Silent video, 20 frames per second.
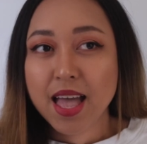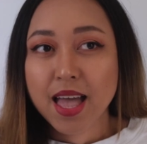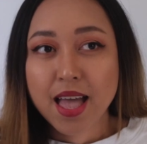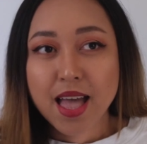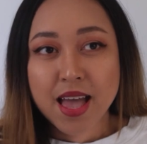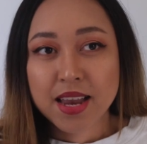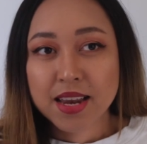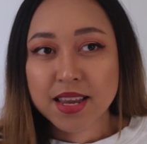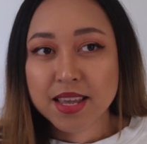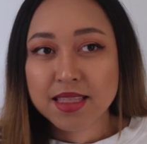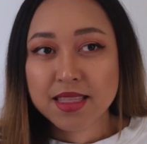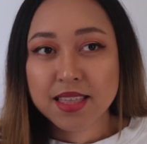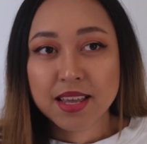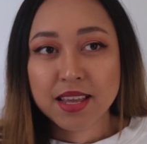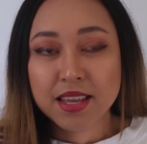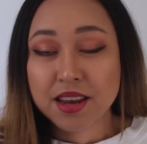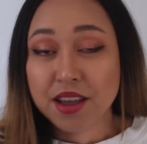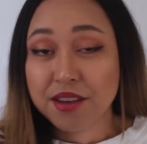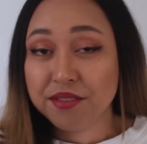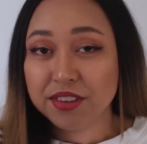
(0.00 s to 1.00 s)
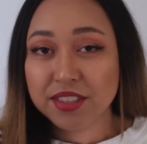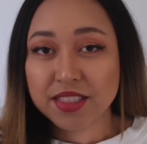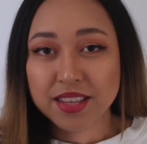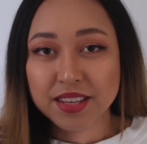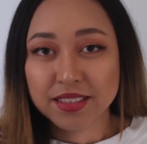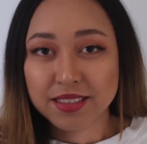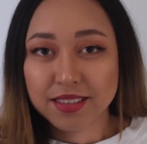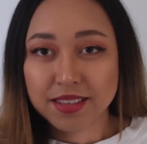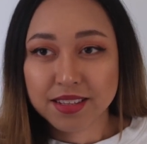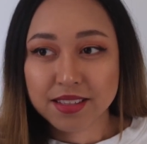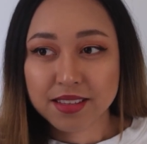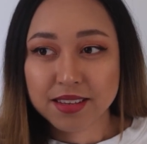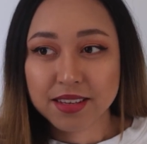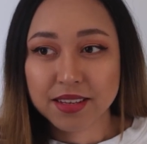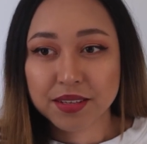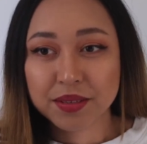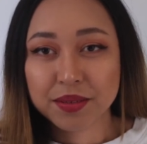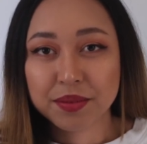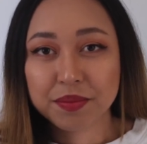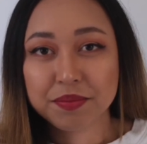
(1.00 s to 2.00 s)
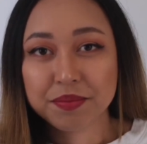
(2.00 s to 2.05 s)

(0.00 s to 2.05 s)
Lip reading: anything and everything Disney.